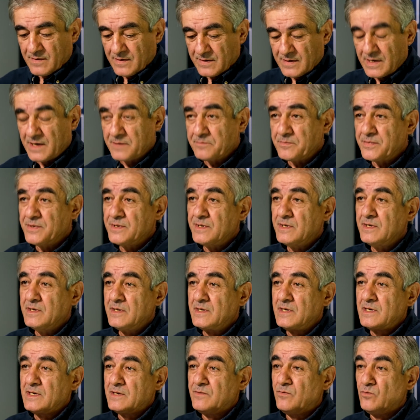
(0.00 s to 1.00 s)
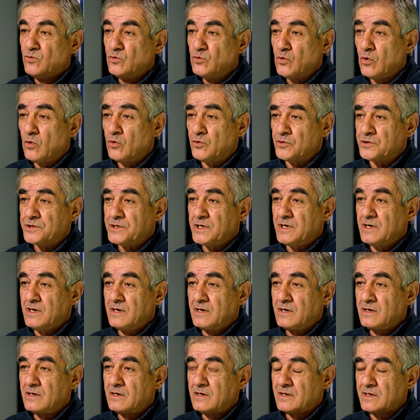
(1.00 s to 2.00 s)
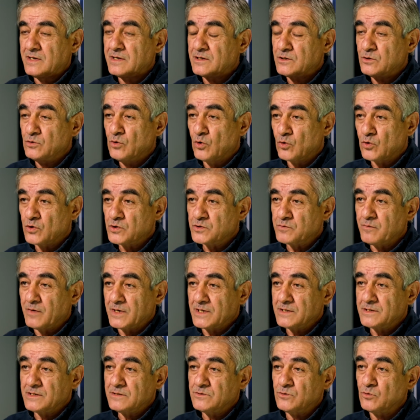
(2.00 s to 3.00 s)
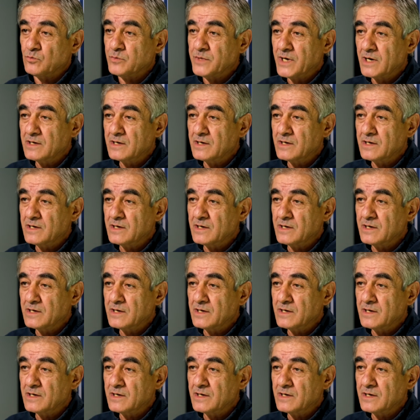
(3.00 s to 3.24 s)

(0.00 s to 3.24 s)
when a new self-determined entity confirms it.